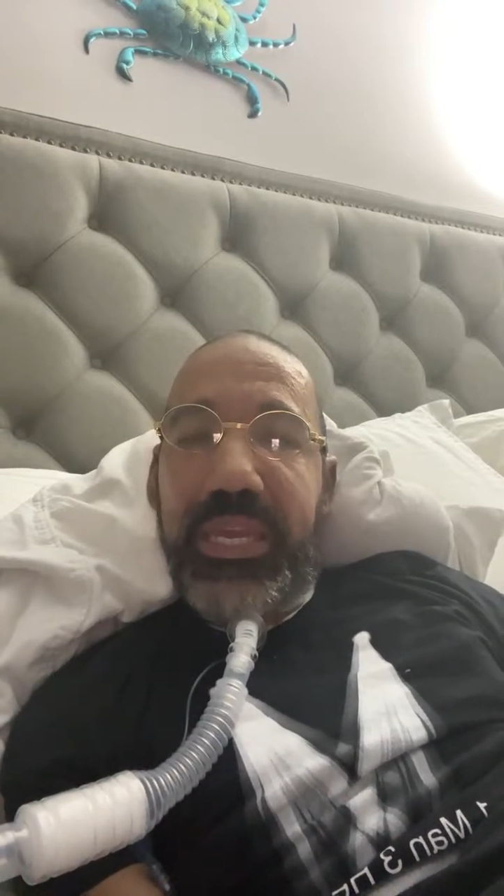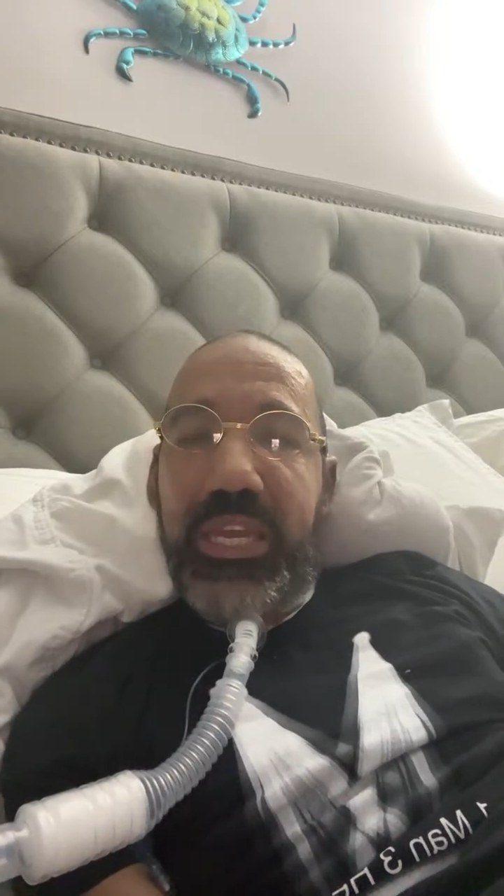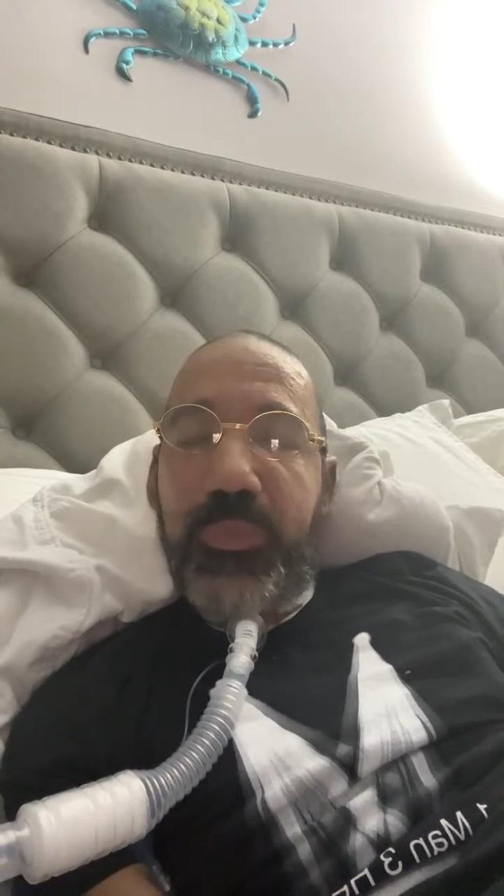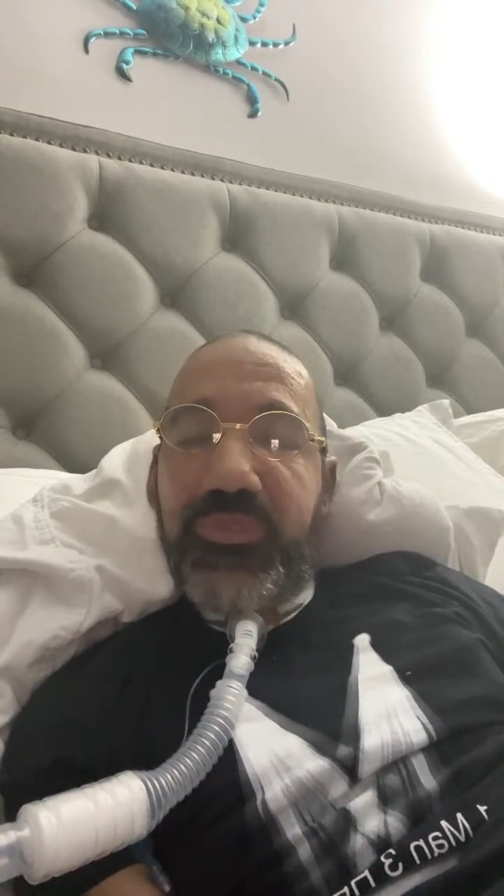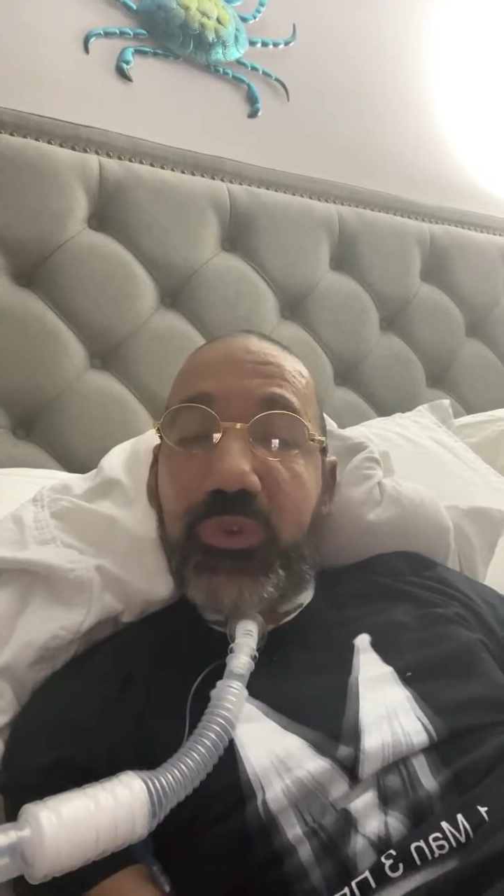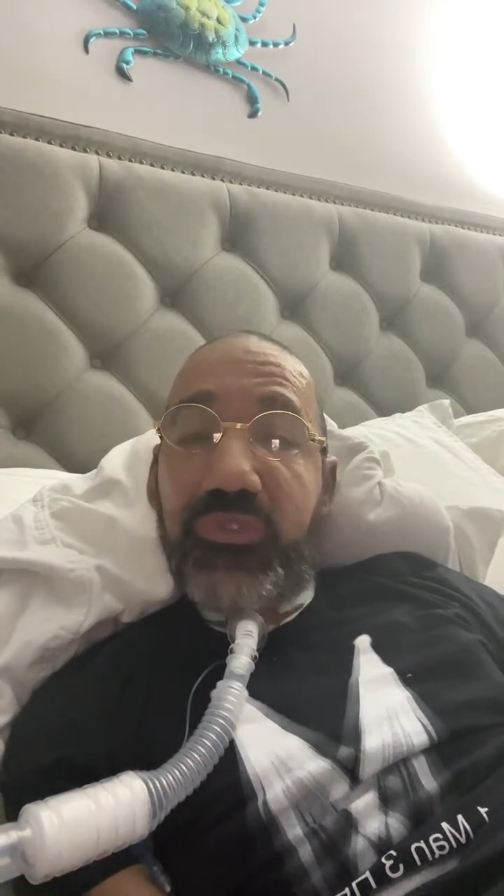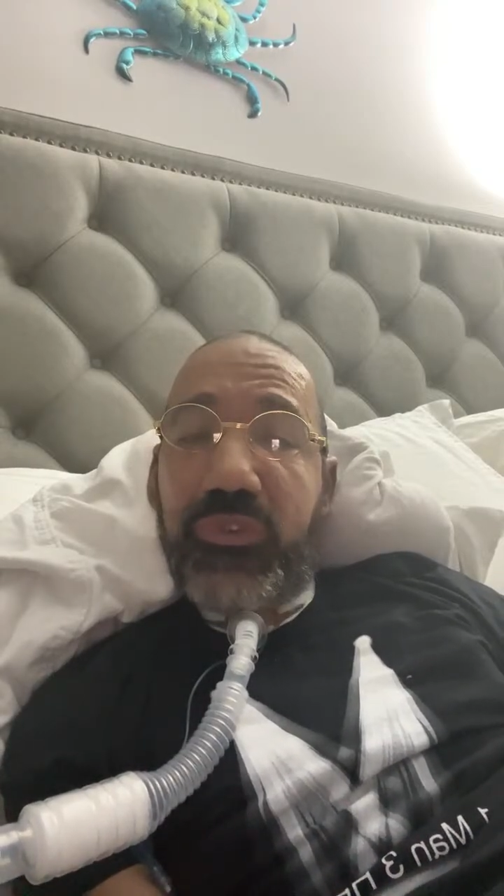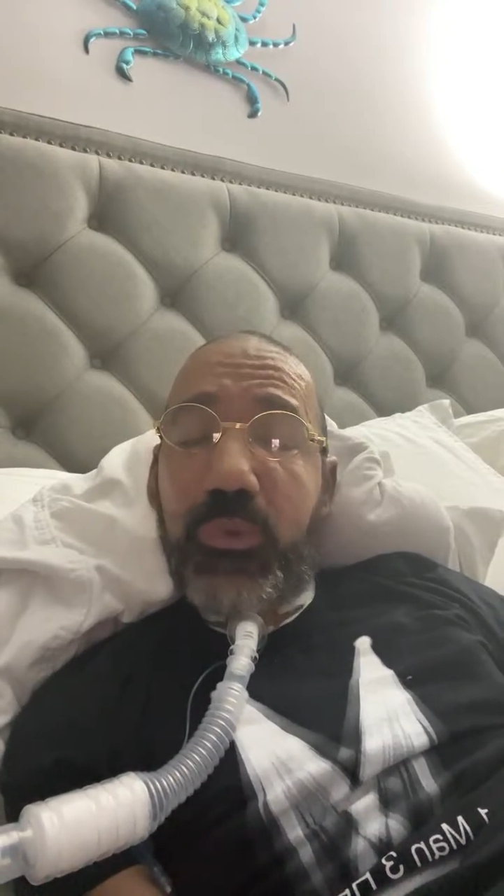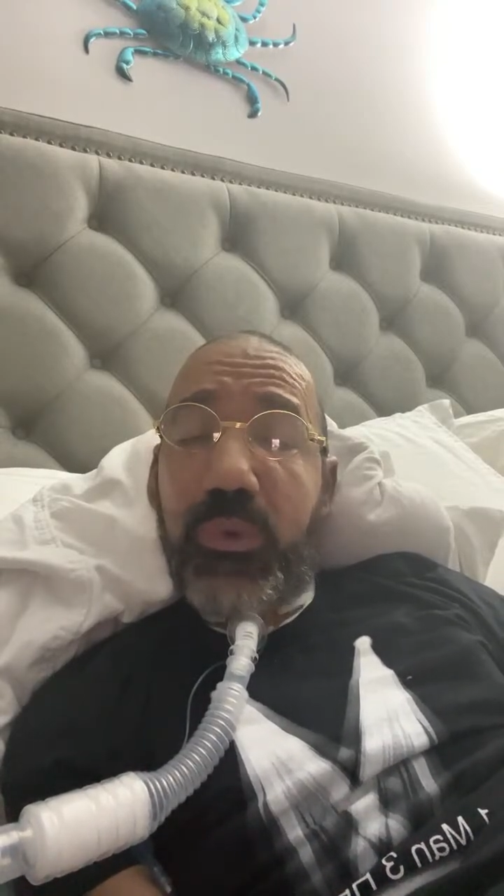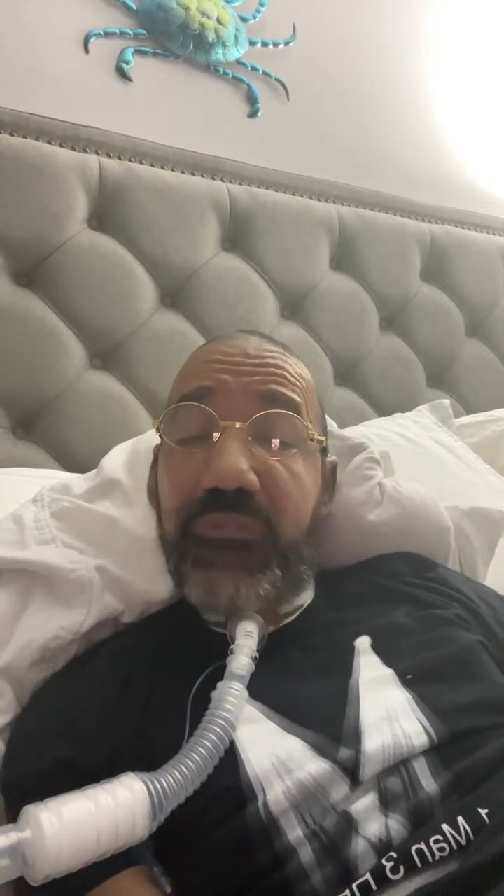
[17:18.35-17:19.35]
He was
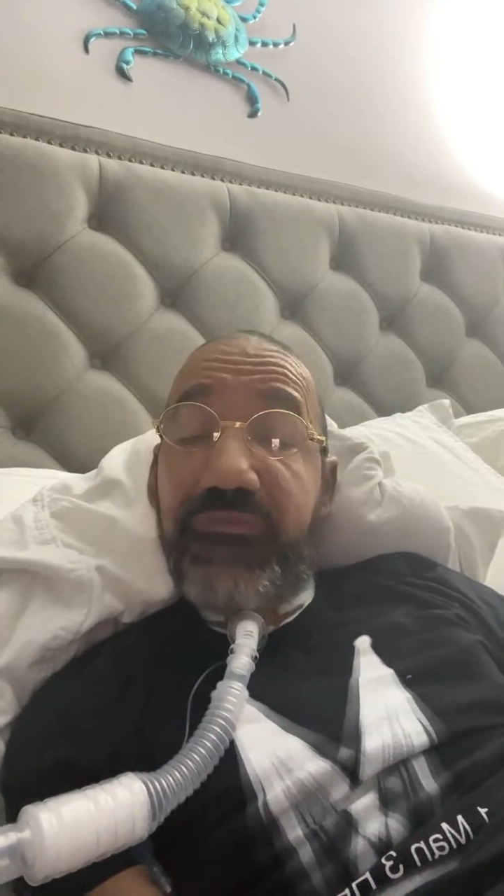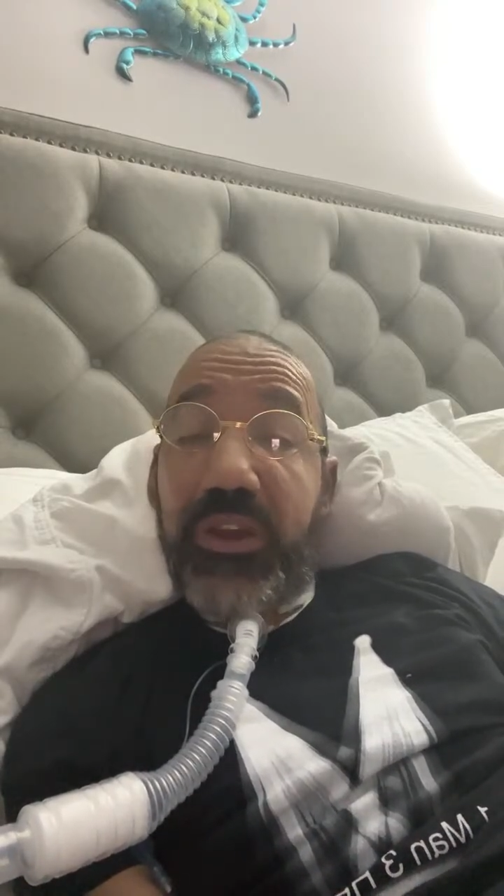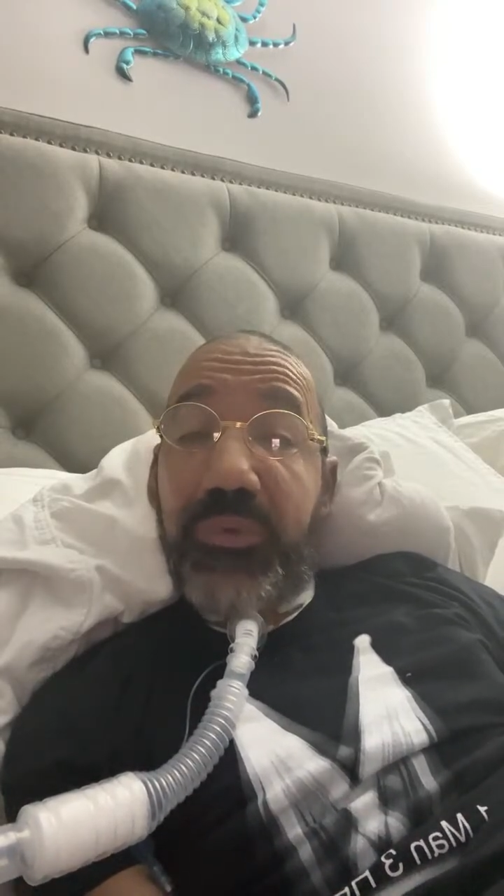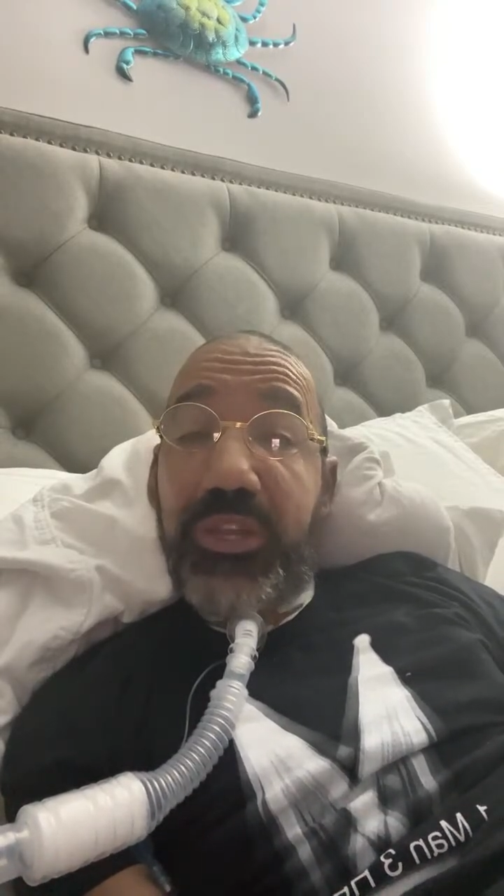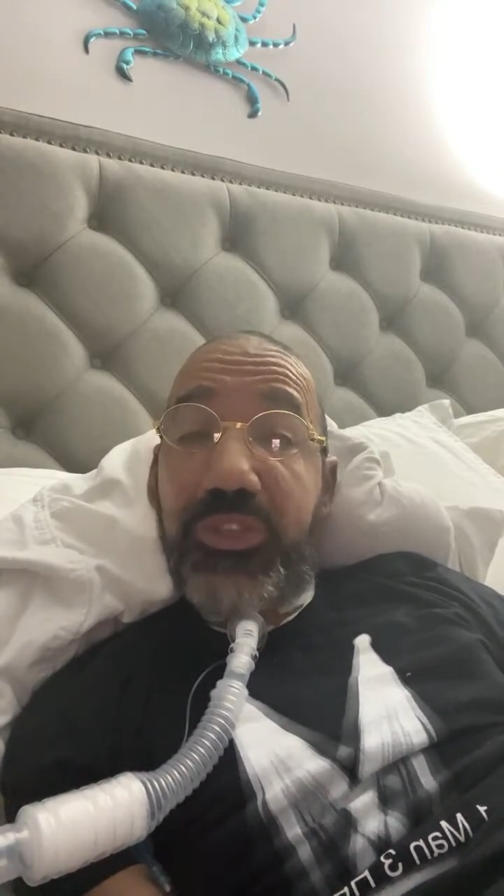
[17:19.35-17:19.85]
also very